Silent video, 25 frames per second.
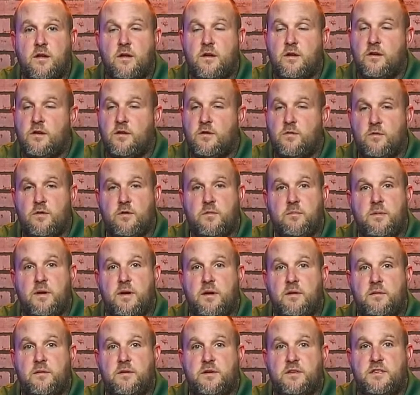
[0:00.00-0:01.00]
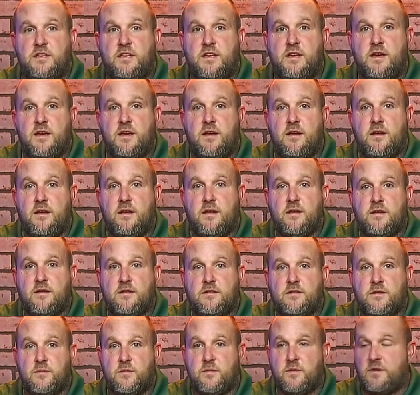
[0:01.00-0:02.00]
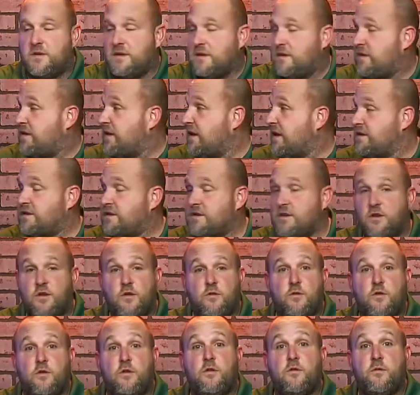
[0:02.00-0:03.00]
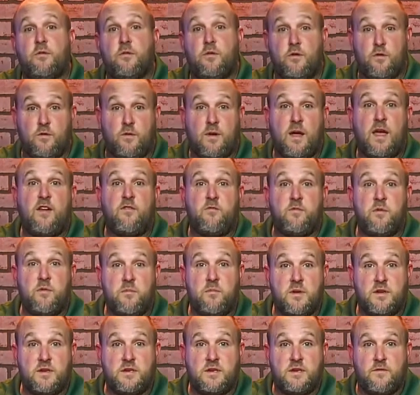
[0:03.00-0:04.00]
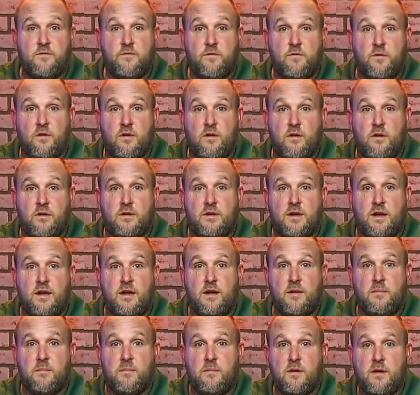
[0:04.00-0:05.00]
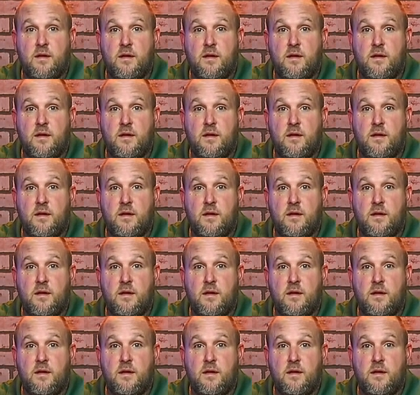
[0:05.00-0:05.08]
you wouldn't be able to see some of the things that you have been missing for a long time